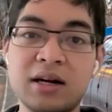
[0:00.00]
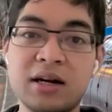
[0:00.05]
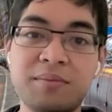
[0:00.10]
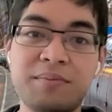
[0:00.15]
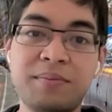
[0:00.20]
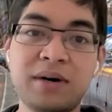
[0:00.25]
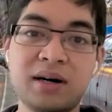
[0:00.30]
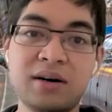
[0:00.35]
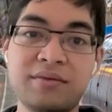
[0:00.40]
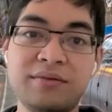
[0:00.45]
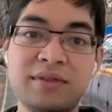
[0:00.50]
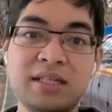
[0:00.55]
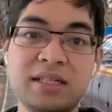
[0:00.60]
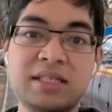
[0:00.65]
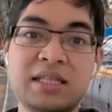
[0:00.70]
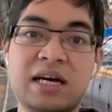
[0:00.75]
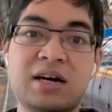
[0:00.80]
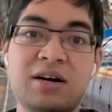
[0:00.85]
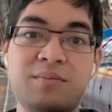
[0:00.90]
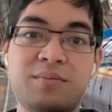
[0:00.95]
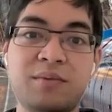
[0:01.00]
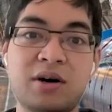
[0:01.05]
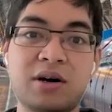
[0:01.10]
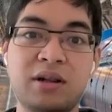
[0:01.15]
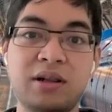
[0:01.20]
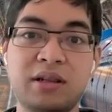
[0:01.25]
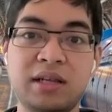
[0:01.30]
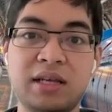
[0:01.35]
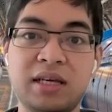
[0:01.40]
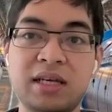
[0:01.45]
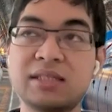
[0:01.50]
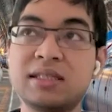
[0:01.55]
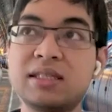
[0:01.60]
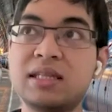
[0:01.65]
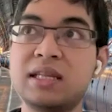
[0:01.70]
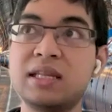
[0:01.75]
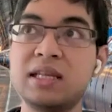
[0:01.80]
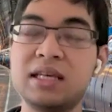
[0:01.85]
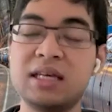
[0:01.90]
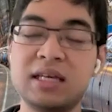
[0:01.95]
Another part of the Standard Model is
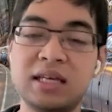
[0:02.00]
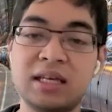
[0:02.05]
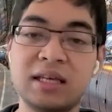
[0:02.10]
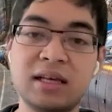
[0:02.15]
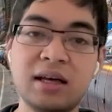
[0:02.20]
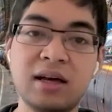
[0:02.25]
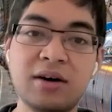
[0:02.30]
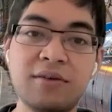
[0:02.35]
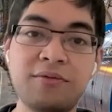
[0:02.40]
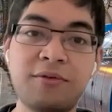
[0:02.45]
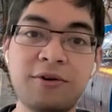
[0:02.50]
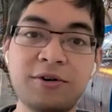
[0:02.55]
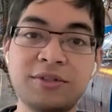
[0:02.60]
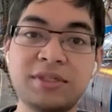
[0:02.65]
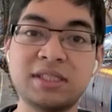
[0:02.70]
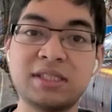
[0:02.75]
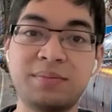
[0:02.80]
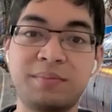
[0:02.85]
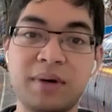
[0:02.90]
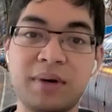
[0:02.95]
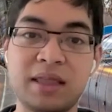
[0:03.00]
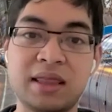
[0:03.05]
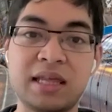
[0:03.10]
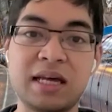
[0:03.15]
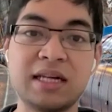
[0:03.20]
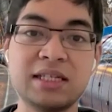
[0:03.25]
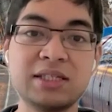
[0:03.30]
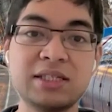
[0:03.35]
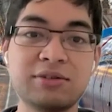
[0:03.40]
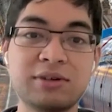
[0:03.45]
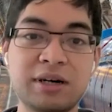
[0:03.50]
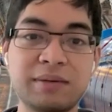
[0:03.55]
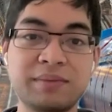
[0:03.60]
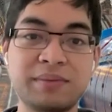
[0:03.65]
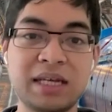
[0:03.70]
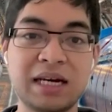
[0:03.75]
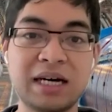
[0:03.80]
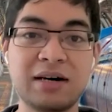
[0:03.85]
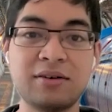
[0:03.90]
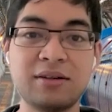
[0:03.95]
the forces bit that
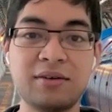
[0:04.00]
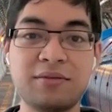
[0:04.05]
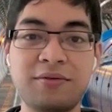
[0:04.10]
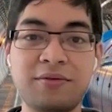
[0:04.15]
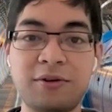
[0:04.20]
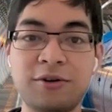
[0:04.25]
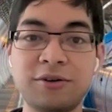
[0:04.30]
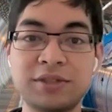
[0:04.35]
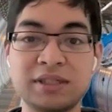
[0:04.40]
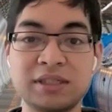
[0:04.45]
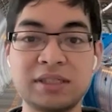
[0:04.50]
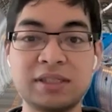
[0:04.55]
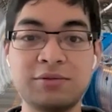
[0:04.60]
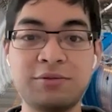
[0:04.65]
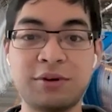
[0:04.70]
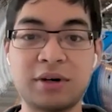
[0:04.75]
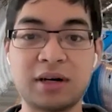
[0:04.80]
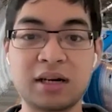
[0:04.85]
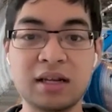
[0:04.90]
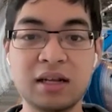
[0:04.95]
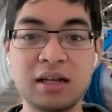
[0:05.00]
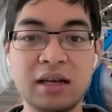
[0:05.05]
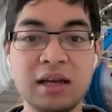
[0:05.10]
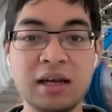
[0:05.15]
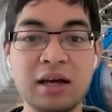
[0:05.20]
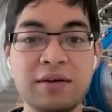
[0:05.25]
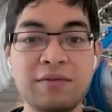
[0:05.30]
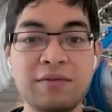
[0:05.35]
describes how the forces work.